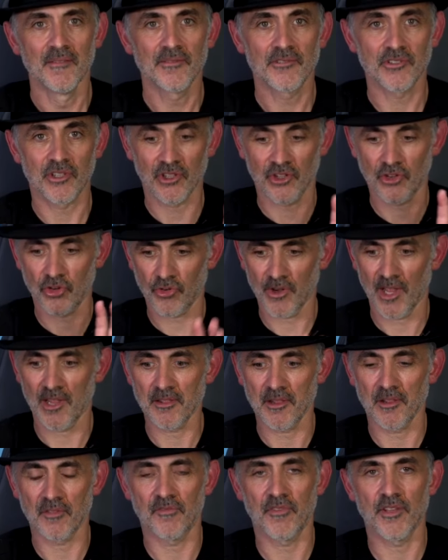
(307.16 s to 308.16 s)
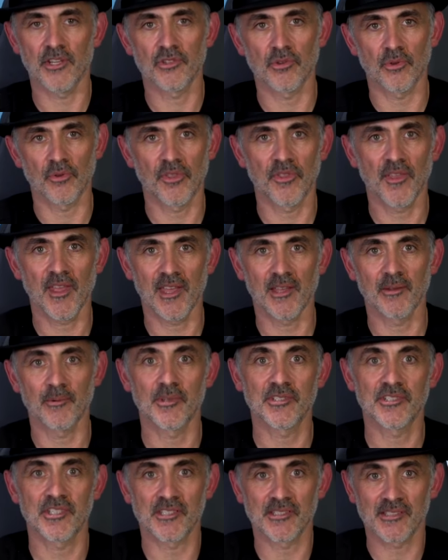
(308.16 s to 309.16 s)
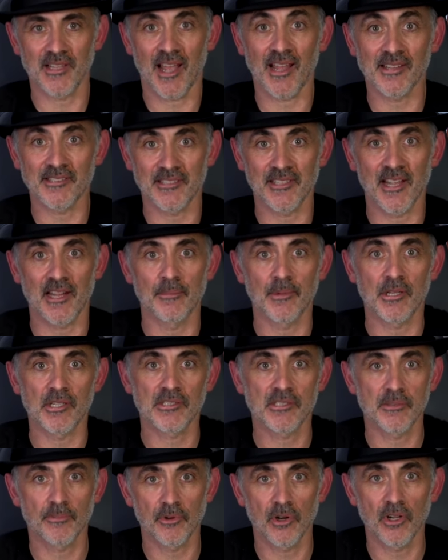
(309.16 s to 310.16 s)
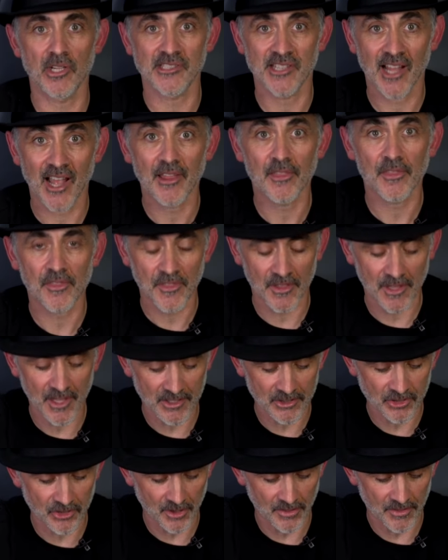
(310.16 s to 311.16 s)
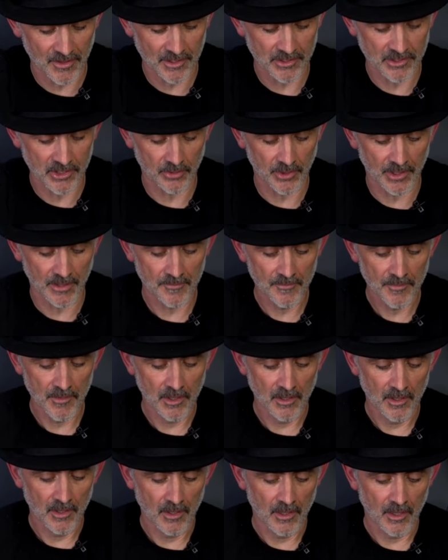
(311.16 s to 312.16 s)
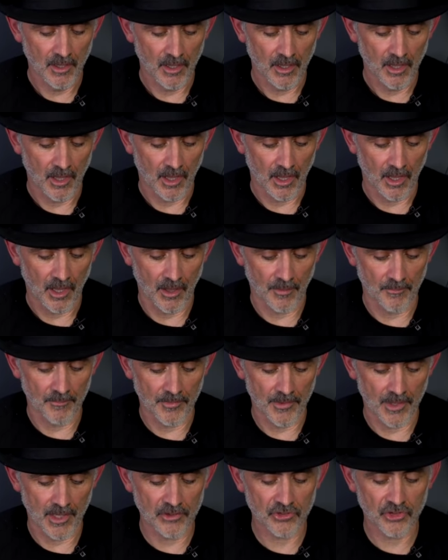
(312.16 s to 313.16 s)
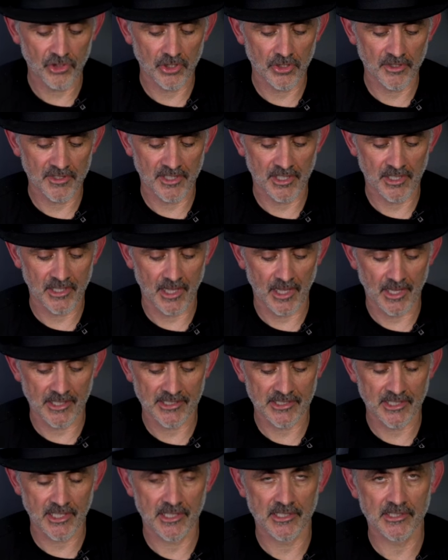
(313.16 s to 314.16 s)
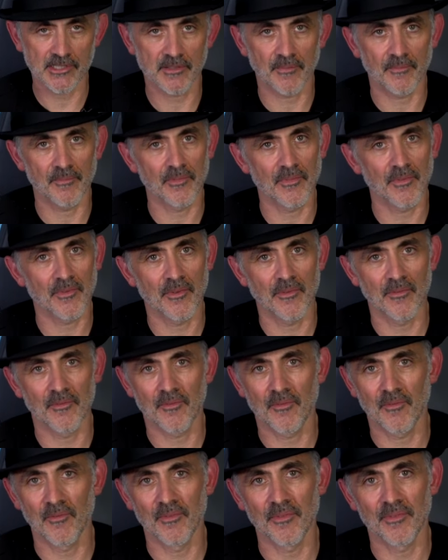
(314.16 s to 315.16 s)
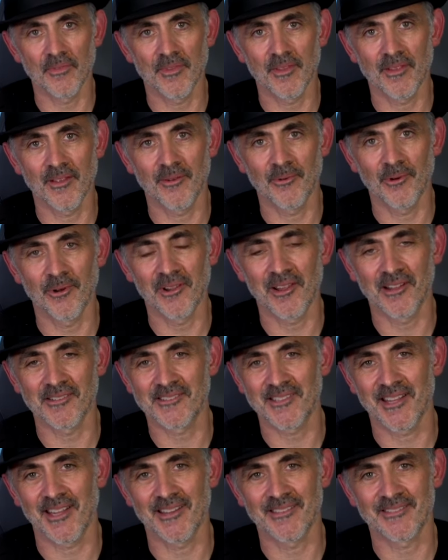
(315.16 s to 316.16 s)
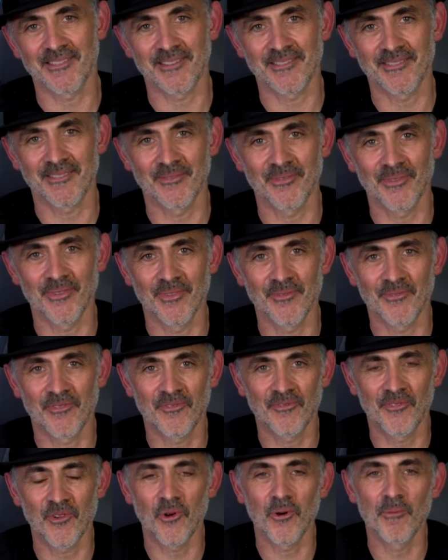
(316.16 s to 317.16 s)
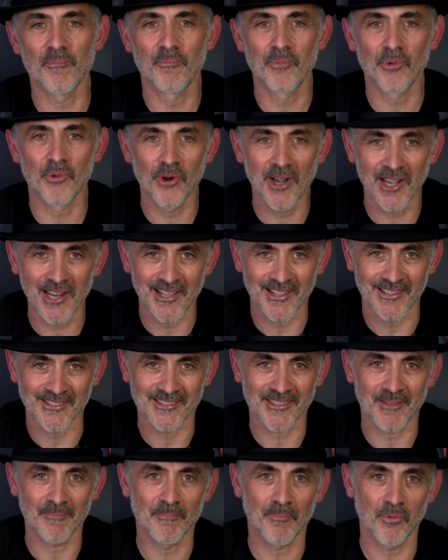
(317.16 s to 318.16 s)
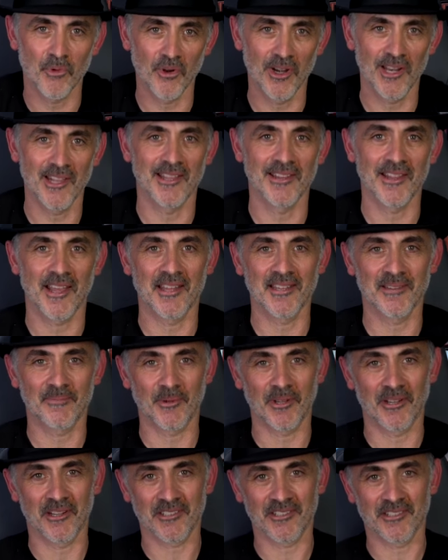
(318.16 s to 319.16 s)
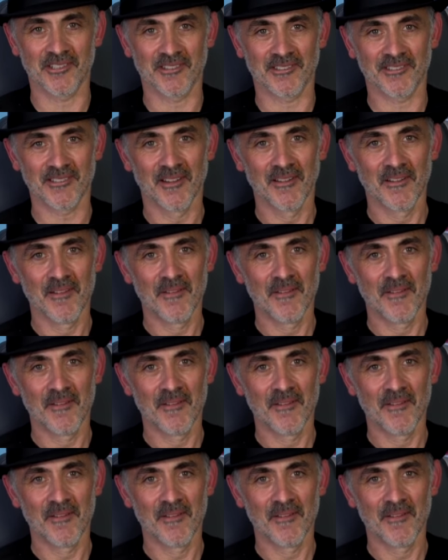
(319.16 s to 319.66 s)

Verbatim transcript: to create this visual thing, which is adds an element of surprise and theatre, I think, to it. Um, introducing the aces. All I'll say is there's four brilliant, brilliant ace productions.